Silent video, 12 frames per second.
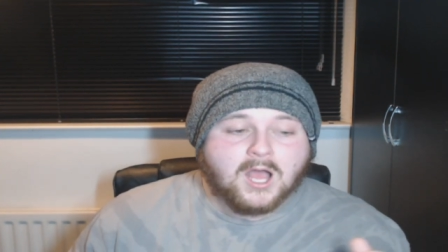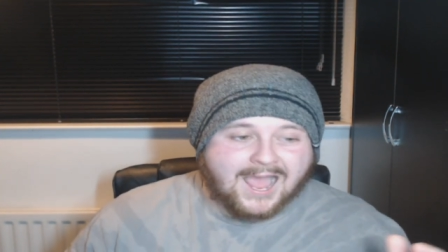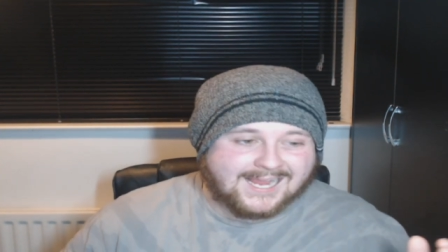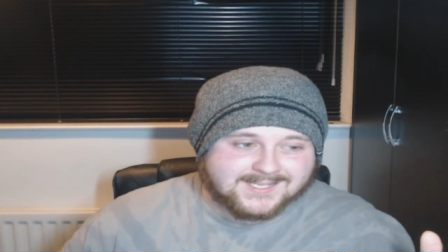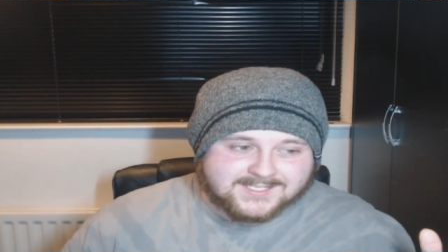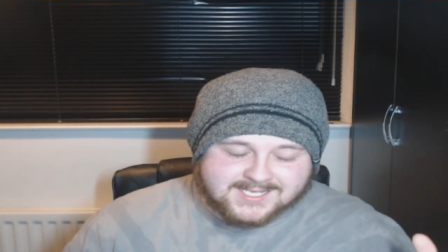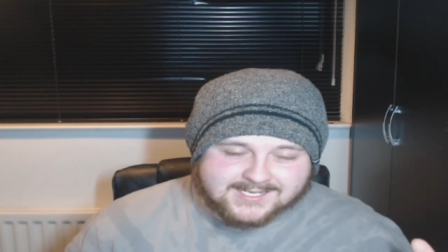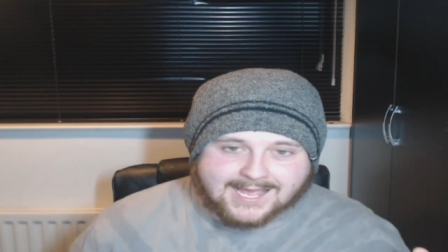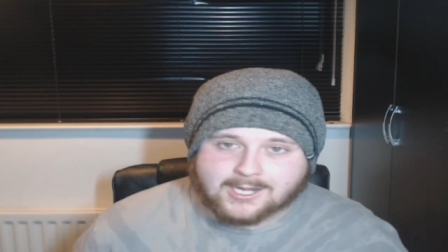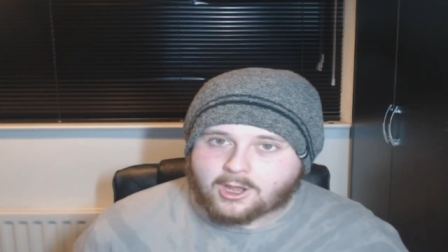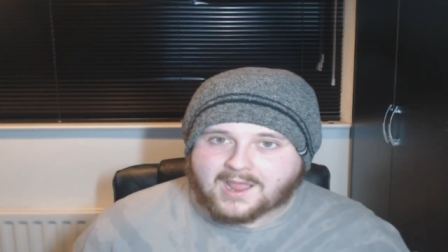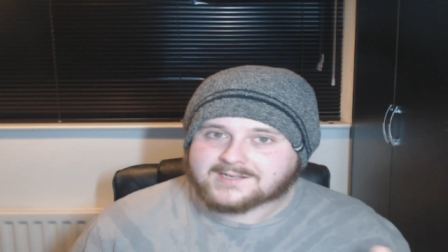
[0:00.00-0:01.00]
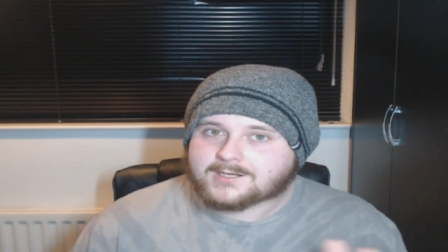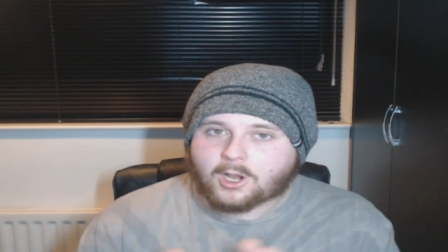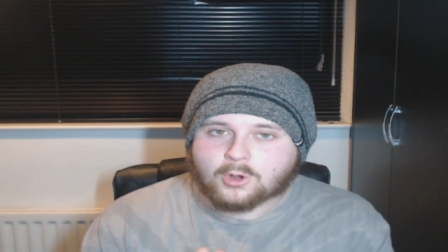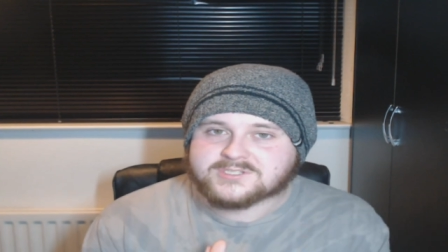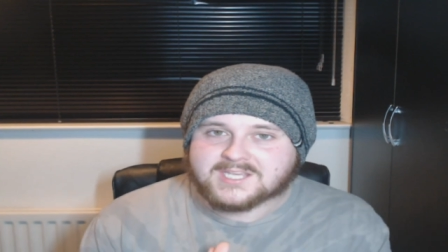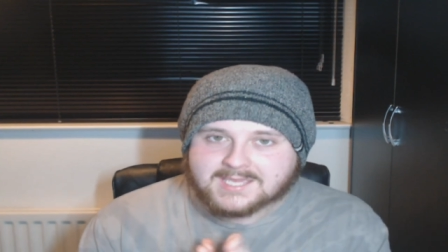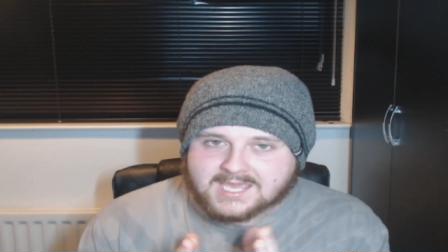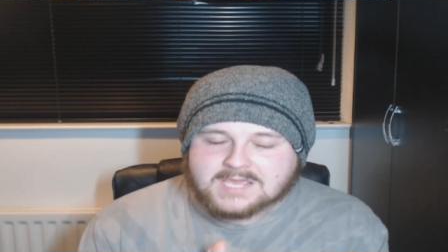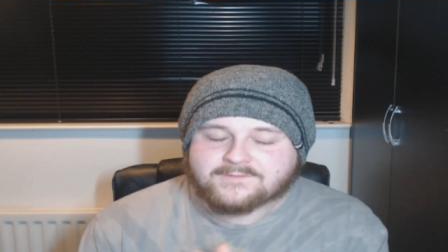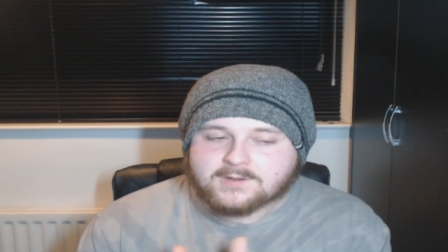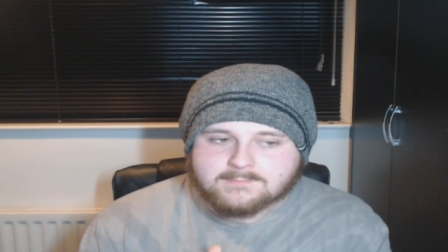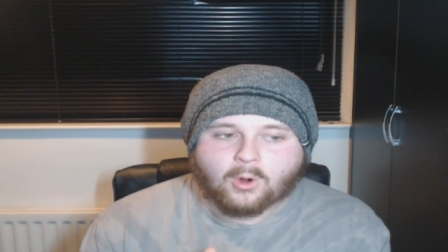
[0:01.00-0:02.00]
I could see that line closing
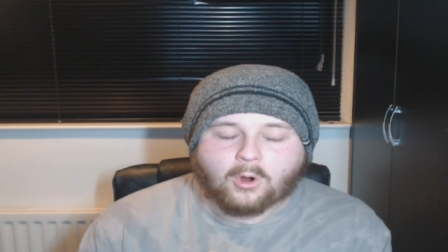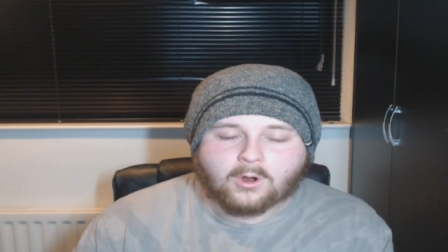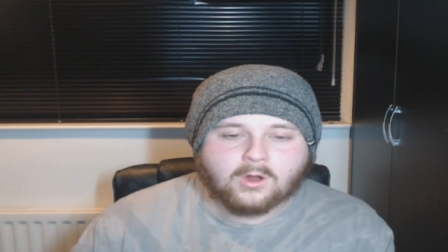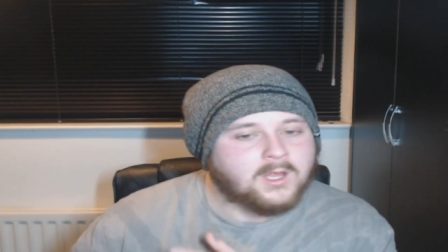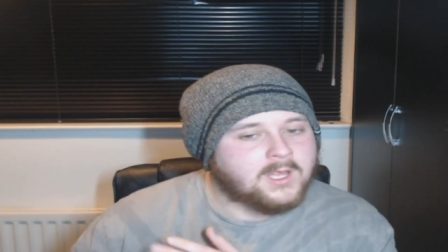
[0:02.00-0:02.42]
even more